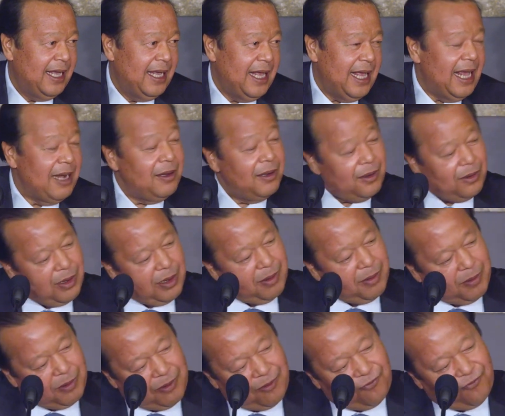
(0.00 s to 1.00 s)
And
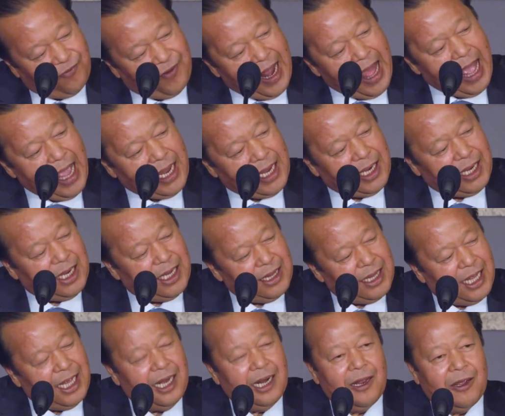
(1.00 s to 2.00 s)
we were flying in
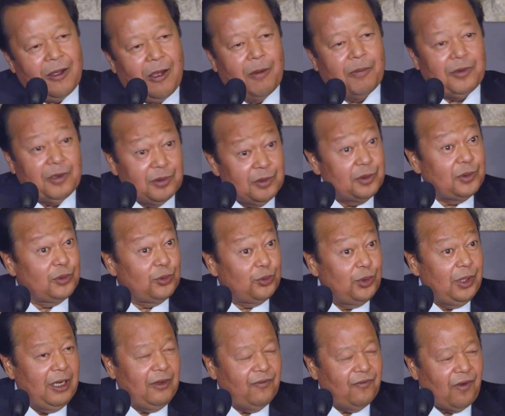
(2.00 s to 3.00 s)
the helicopter. It was a
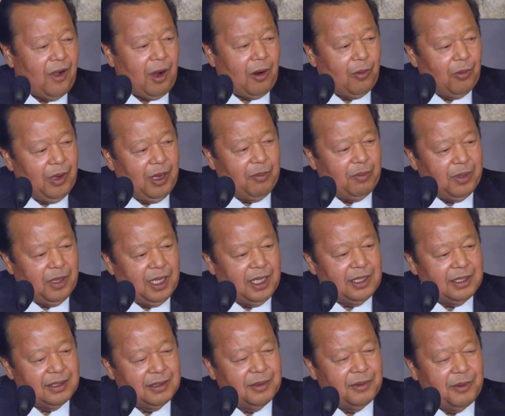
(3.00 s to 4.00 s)
really far away
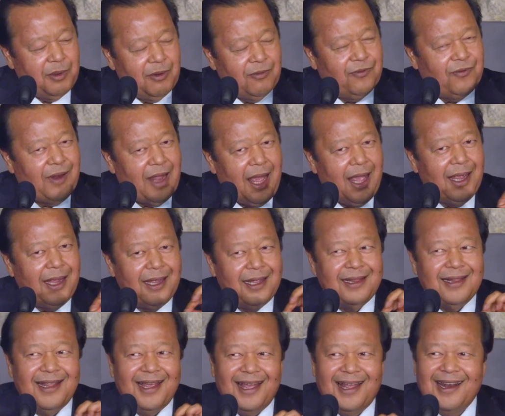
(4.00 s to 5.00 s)
place. And we were flying in
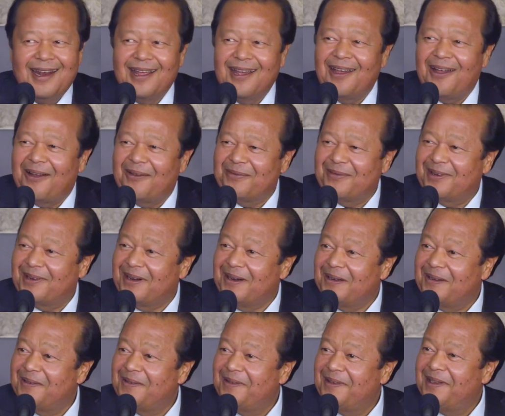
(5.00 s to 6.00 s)
the helicopter,
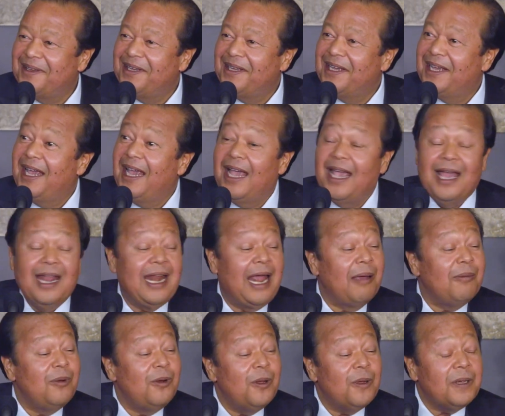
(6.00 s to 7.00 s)
and
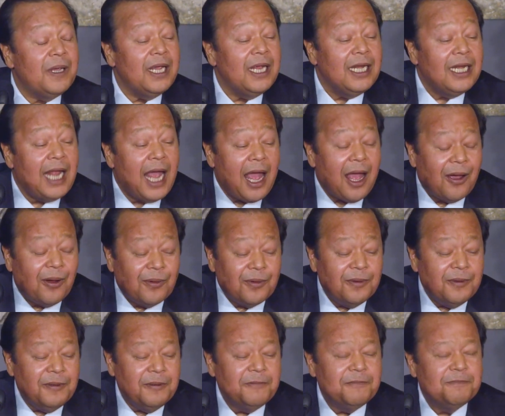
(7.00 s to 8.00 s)
I'm looking down,